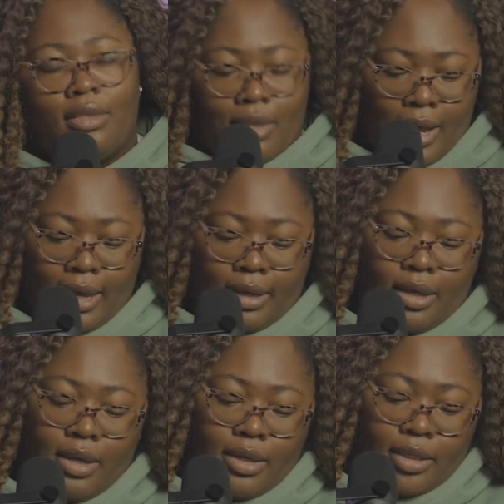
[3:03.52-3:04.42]
like
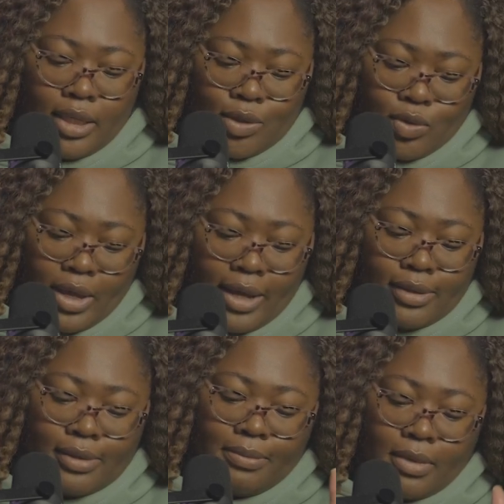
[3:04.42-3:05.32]
the
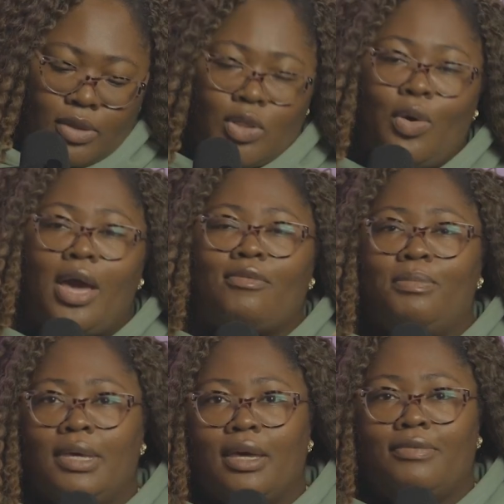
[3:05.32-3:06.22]
Israelites. So I have a
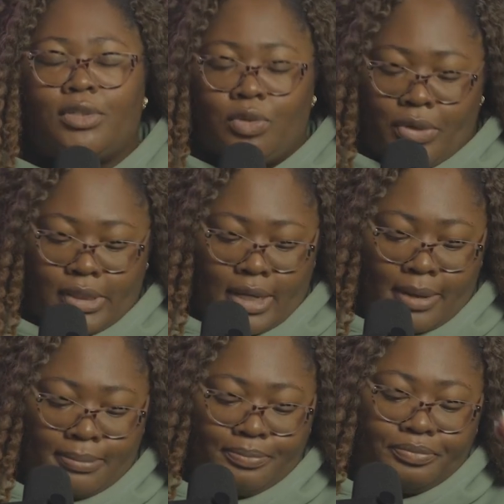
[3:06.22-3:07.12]
bit of a story
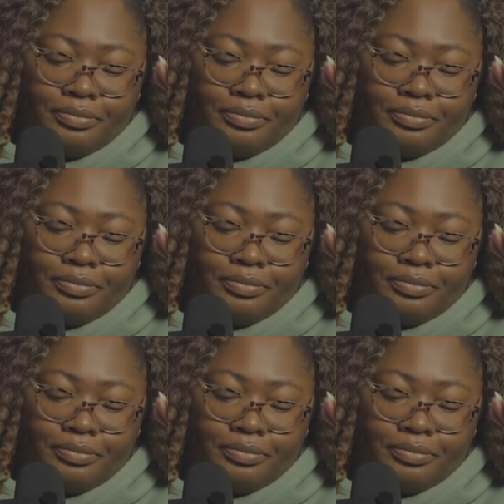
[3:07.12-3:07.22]
time.